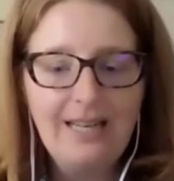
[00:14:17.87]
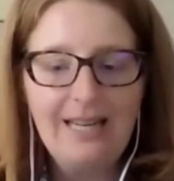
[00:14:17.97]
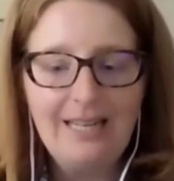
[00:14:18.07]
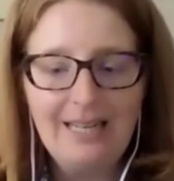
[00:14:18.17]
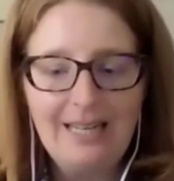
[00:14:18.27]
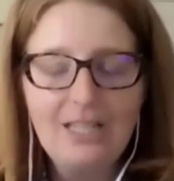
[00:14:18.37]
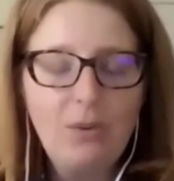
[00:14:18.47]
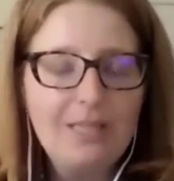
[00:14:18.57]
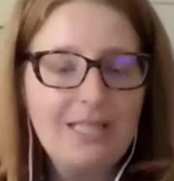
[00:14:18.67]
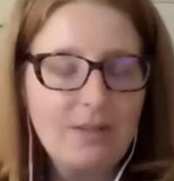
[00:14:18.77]
and, and
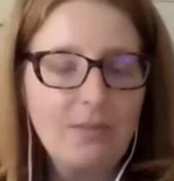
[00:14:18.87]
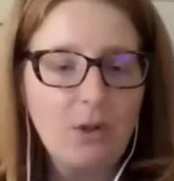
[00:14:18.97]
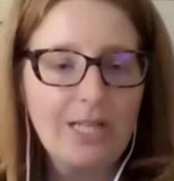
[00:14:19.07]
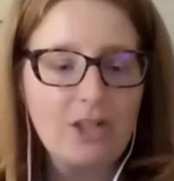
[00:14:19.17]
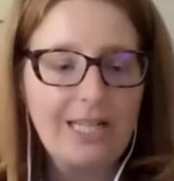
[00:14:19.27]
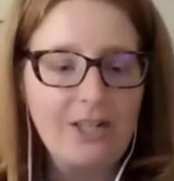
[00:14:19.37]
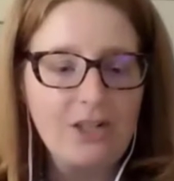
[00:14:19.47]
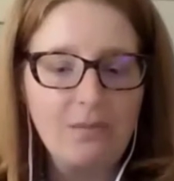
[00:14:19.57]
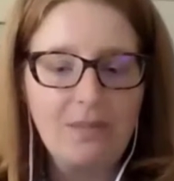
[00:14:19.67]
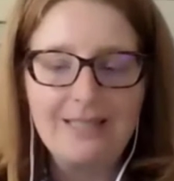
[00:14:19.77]
go into some more
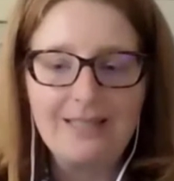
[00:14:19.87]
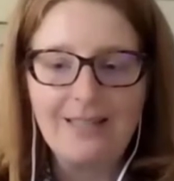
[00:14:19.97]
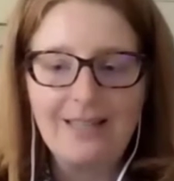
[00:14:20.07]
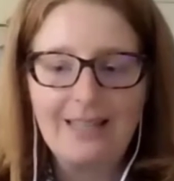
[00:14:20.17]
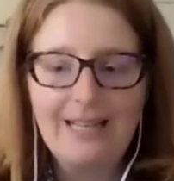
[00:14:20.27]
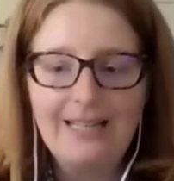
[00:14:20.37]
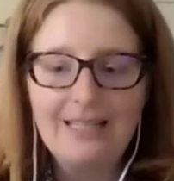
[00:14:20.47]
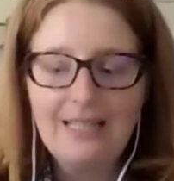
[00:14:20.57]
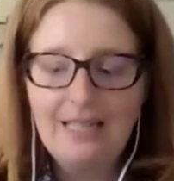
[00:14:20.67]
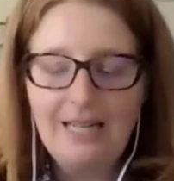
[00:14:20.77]
education pieces like that.
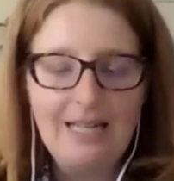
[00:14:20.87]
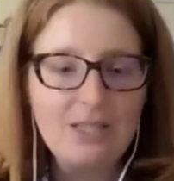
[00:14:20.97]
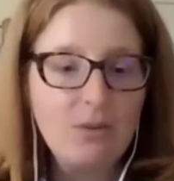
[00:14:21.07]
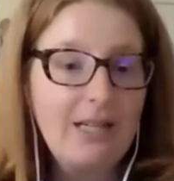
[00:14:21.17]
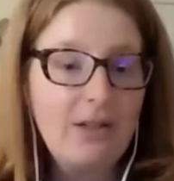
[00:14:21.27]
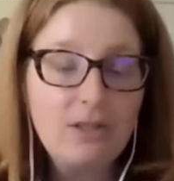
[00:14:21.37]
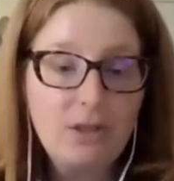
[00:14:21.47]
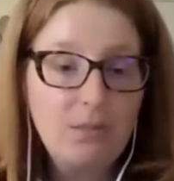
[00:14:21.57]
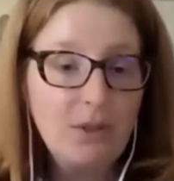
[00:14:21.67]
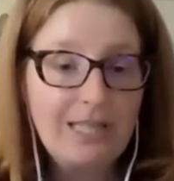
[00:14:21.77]
Uh, so I don't
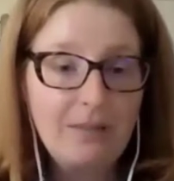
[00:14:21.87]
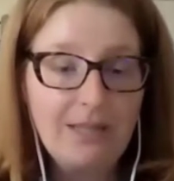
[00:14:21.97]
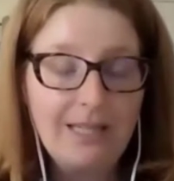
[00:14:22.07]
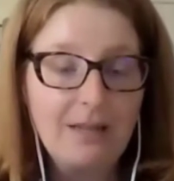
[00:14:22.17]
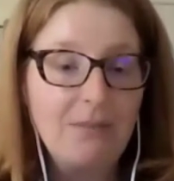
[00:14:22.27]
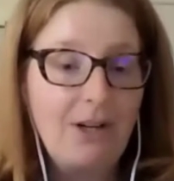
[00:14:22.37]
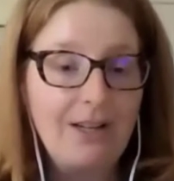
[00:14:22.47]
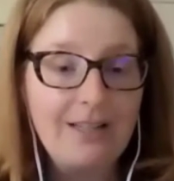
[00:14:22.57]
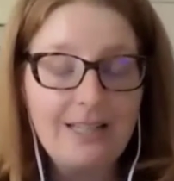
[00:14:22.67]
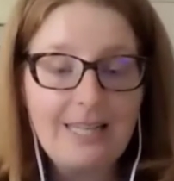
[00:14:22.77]
do bookkeeping. I'm
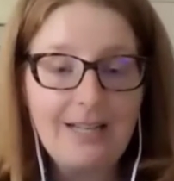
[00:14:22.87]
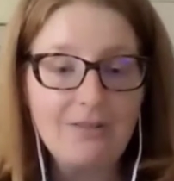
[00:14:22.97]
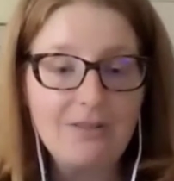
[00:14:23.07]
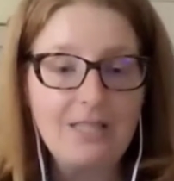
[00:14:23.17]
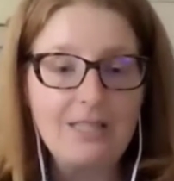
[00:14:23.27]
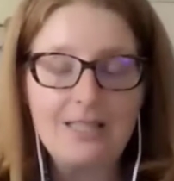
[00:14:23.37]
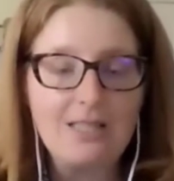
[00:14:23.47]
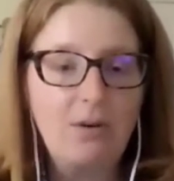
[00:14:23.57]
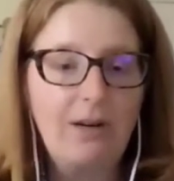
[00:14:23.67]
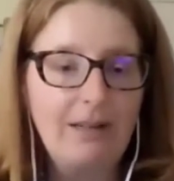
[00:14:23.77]
not an accountant. And
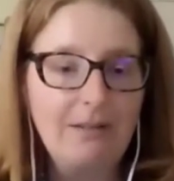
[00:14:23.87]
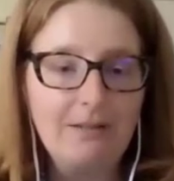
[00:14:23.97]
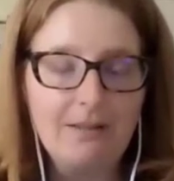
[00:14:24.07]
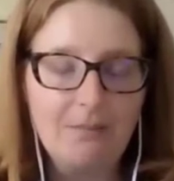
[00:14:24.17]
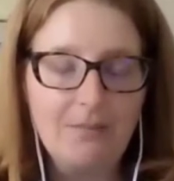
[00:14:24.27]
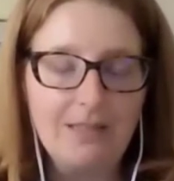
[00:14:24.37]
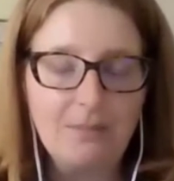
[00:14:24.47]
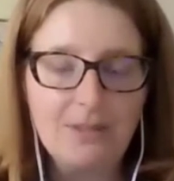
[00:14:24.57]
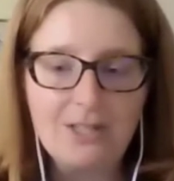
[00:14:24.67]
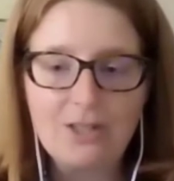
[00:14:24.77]
so I am in a
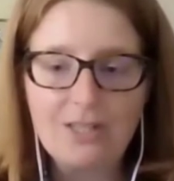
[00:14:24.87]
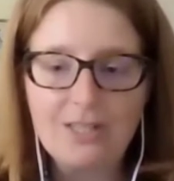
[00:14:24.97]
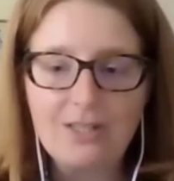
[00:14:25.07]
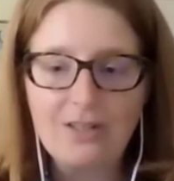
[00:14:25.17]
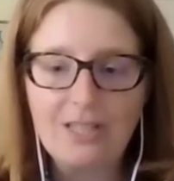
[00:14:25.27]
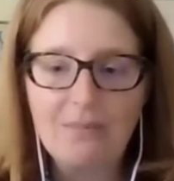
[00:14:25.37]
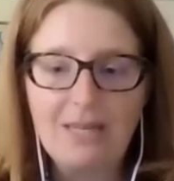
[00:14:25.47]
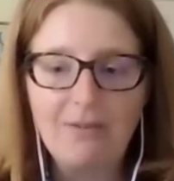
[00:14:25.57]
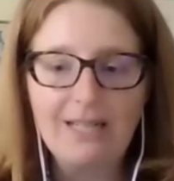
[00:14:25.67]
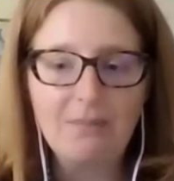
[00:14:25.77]
position to certainly
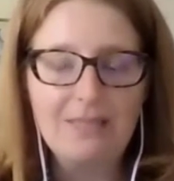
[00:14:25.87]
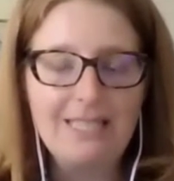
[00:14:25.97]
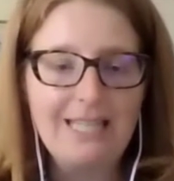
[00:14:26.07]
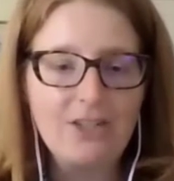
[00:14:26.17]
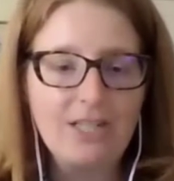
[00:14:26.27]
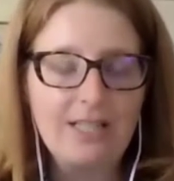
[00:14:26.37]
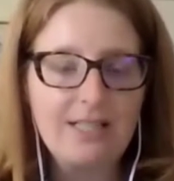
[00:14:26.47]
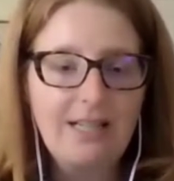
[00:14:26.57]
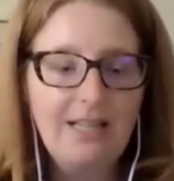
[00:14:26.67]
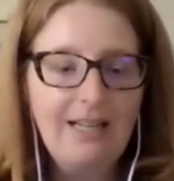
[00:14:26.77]
make
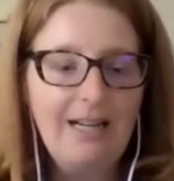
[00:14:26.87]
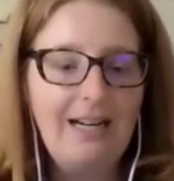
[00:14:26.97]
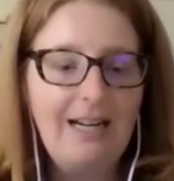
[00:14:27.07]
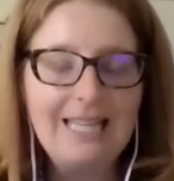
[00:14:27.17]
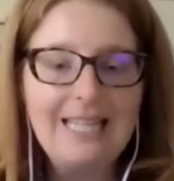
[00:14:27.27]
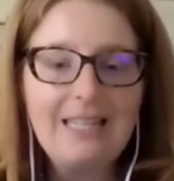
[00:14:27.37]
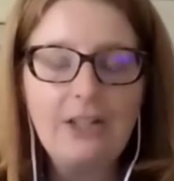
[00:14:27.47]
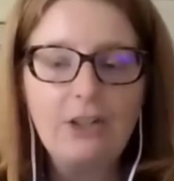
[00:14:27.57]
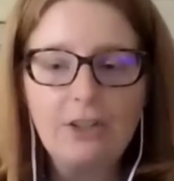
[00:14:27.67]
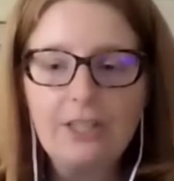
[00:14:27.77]
recommendations. Uh, I think
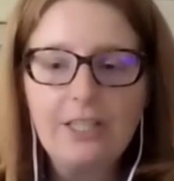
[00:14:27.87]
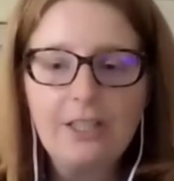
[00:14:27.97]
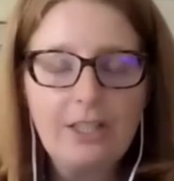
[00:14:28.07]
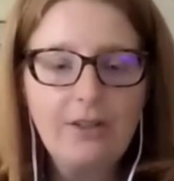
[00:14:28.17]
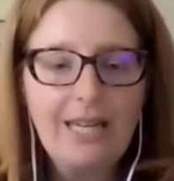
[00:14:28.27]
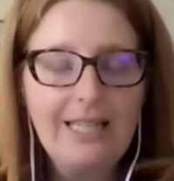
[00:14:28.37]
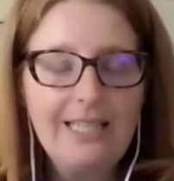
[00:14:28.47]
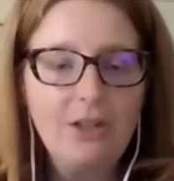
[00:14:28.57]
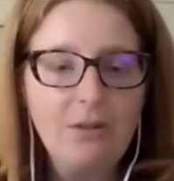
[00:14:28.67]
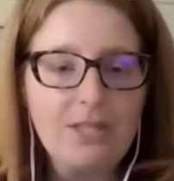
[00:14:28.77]
the earlier you can
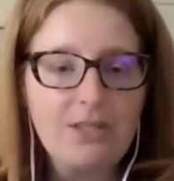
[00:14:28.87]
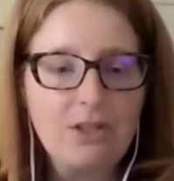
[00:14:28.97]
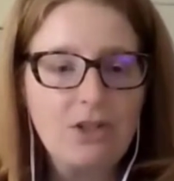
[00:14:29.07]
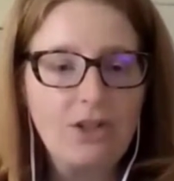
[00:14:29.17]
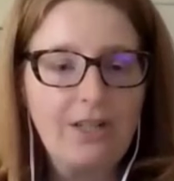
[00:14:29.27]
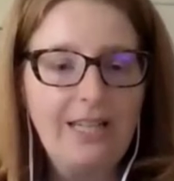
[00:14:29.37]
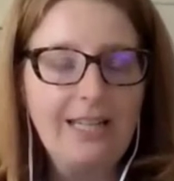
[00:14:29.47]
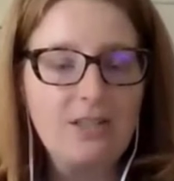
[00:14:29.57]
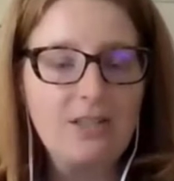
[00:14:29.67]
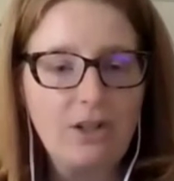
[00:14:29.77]
in your business journey
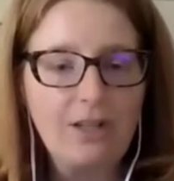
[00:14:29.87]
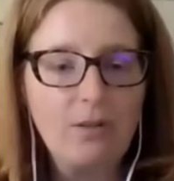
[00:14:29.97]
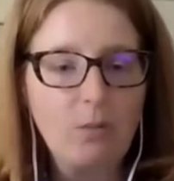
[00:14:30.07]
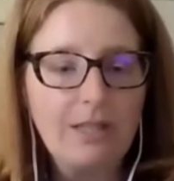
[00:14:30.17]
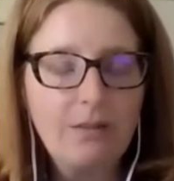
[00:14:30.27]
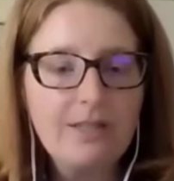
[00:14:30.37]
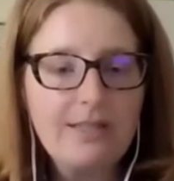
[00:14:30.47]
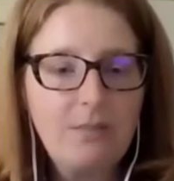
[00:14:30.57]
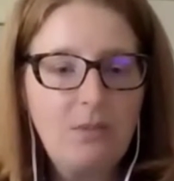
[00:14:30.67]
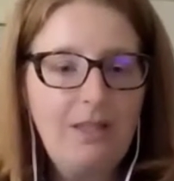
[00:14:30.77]
get started working with
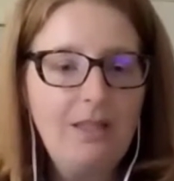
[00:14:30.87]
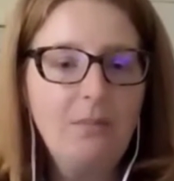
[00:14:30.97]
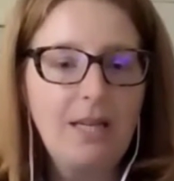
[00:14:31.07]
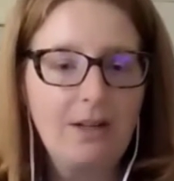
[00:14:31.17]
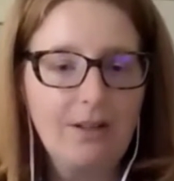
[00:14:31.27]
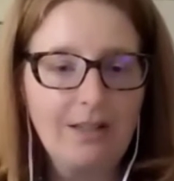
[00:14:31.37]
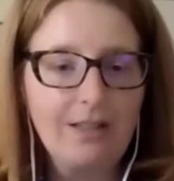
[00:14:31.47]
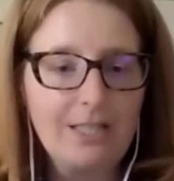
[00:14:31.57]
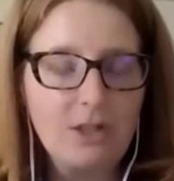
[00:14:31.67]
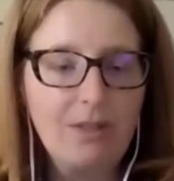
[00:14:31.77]
someone, the better
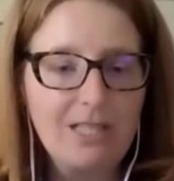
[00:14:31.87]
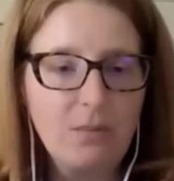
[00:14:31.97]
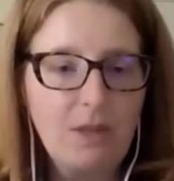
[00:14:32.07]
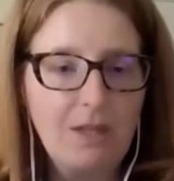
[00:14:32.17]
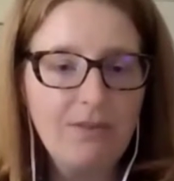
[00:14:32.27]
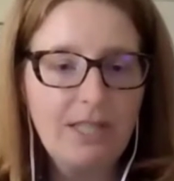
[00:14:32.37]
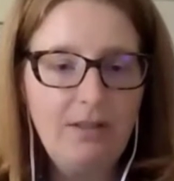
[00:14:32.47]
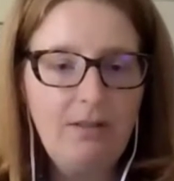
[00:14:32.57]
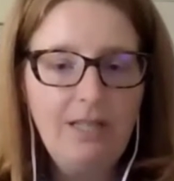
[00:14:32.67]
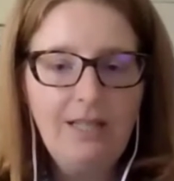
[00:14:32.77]
it's going to be for you.